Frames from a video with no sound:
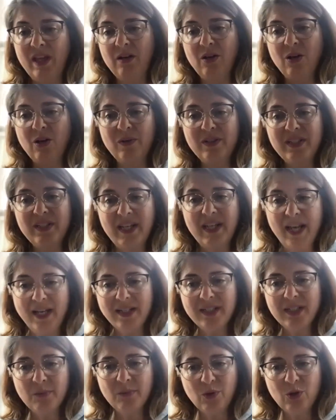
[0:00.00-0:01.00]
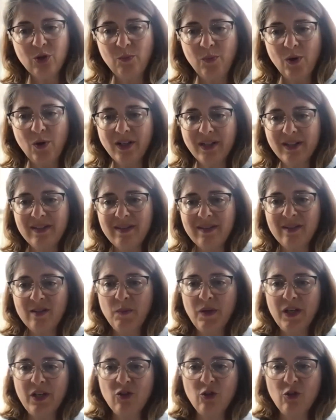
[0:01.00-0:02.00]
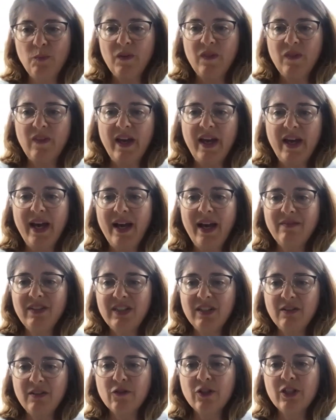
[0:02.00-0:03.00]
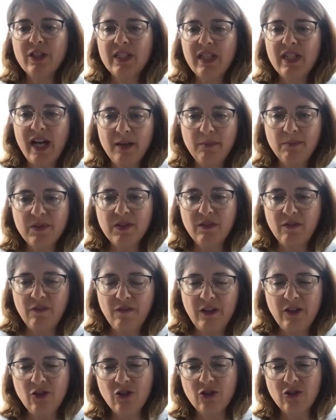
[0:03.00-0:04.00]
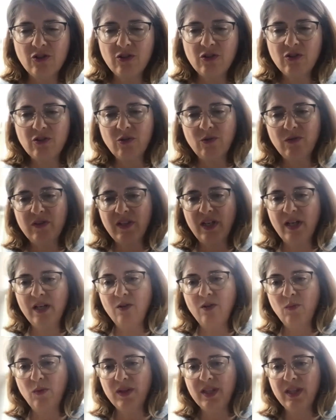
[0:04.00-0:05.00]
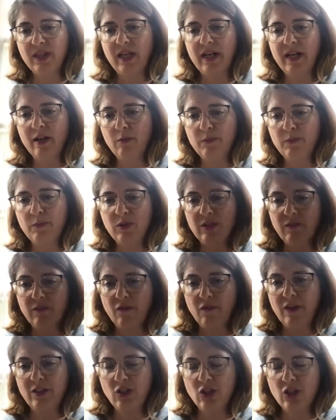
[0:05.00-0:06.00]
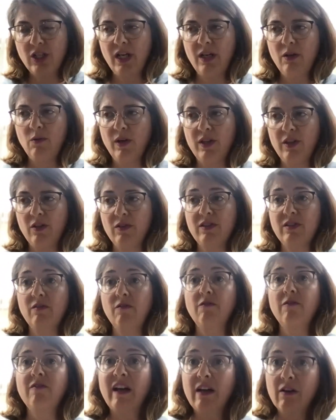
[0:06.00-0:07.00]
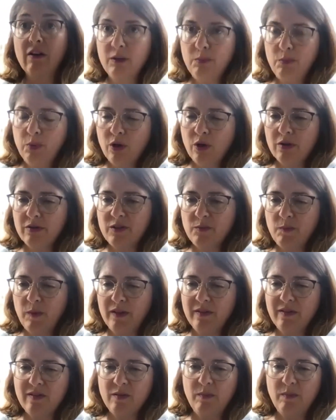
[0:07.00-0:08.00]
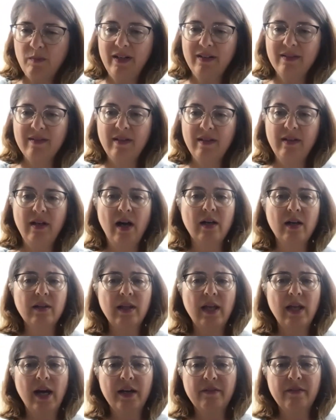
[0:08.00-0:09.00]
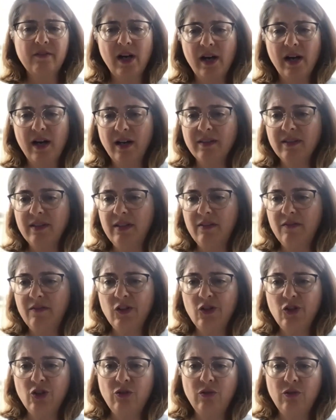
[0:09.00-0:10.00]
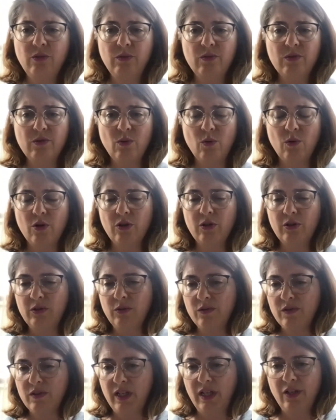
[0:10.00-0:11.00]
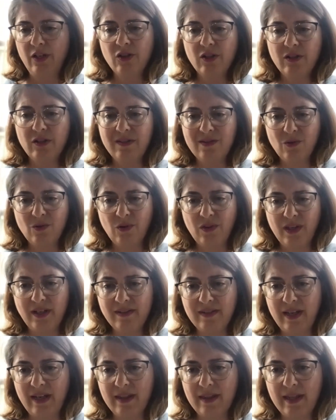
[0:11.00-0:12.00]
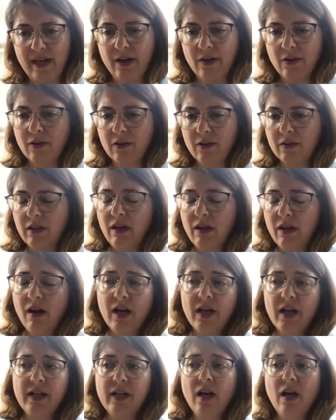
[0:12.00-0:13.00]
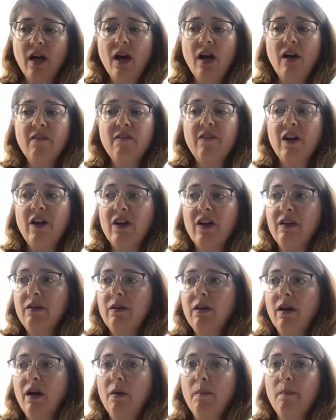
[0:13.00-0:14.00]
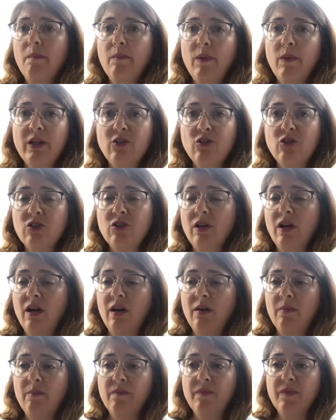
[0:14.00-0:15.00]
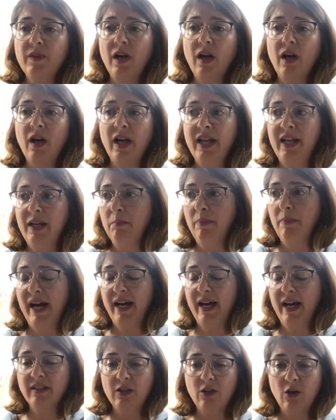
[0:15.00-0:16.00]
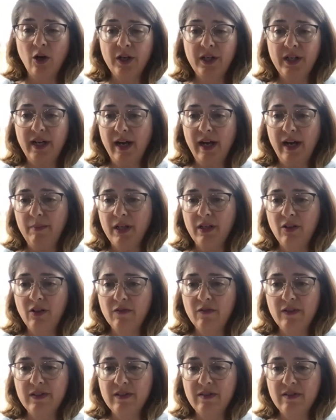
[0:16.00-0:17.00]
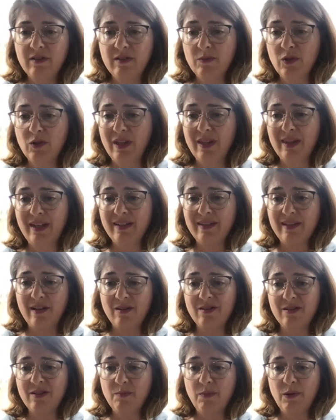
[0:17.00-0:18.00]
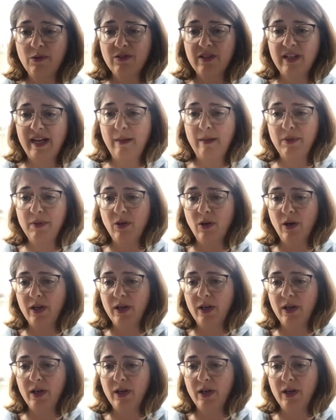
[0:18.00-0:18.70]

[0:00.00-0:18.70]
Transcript: then go into the atypical Parkinson's picture, but they have different types of features associated with it that help you differentiate, whether it's a very poor response to medicine, a lot of cognitive issues or hallucinations or things like that early on, very much an impacted autonomic nervous system. So the things that are supposed to happen